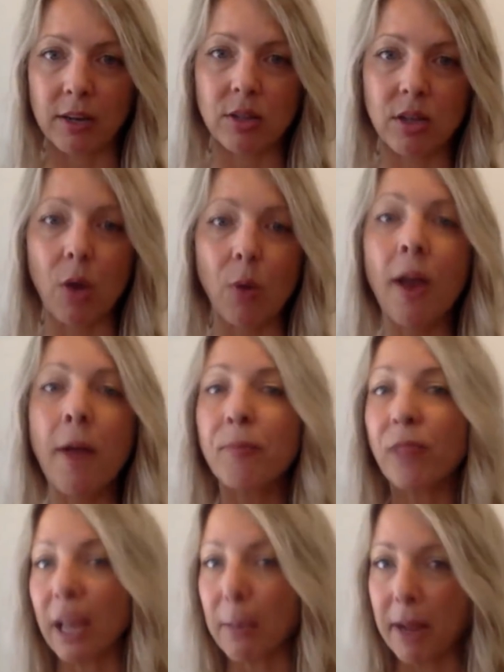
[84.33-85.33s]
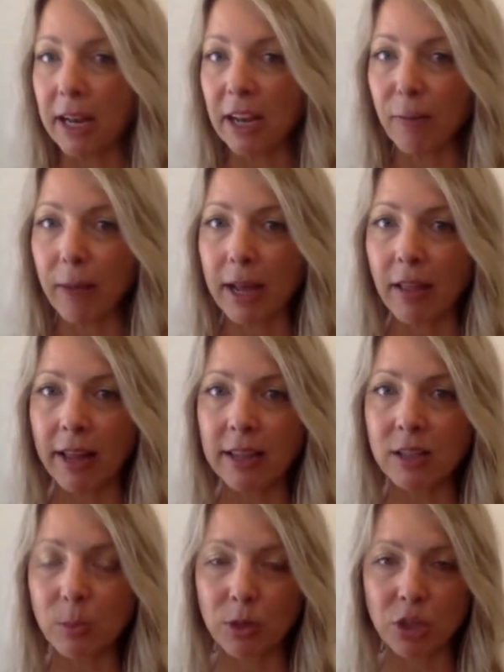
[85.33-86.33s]
So like many of my
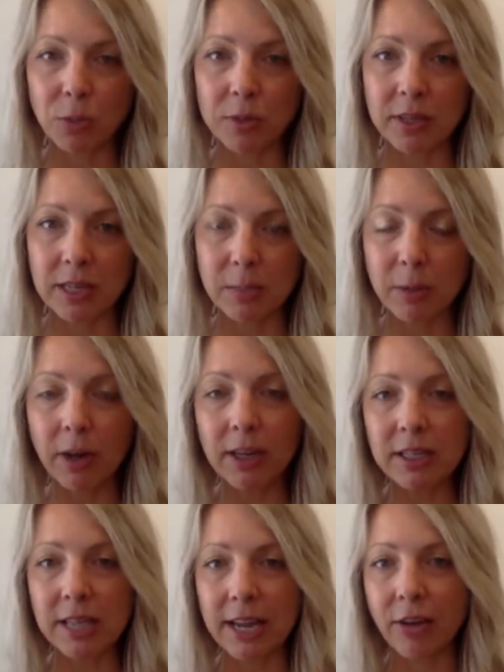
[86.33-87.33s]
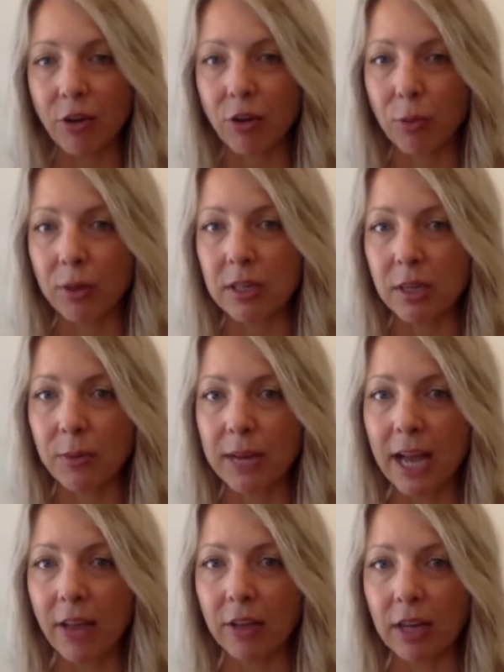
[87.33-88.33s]
clients, what she was experiencing in her 3D
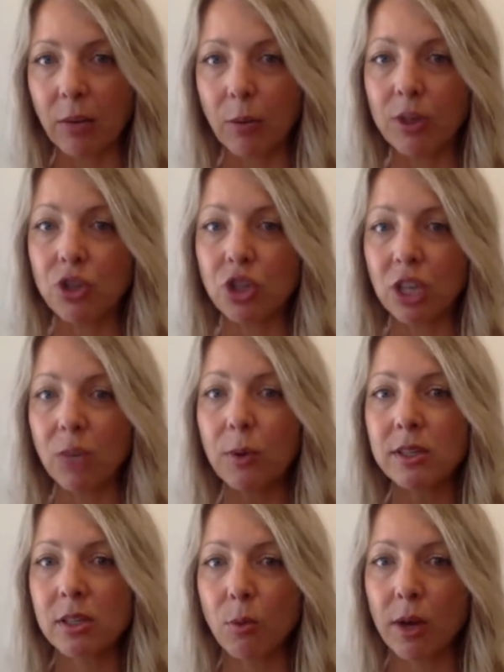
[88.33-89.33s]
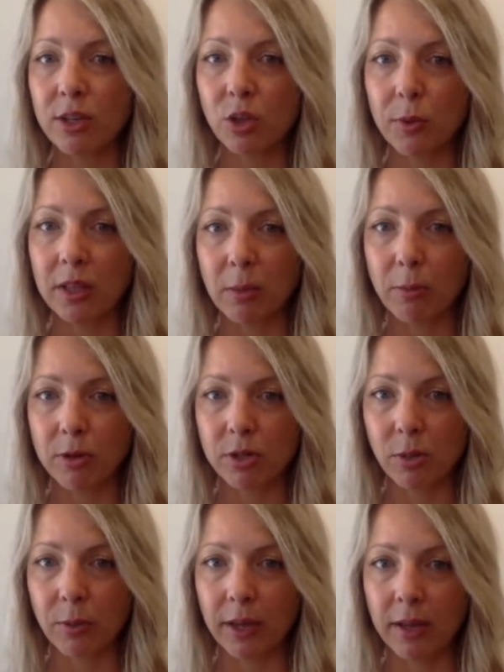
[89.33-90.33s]
reality was she was the one doing the
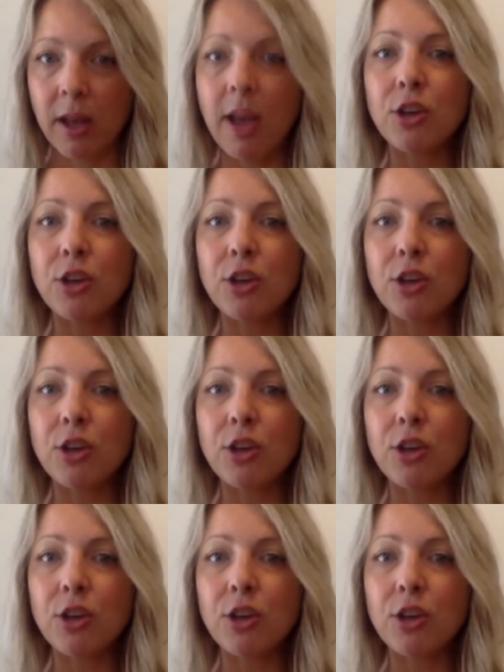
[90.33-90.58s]
pursuing.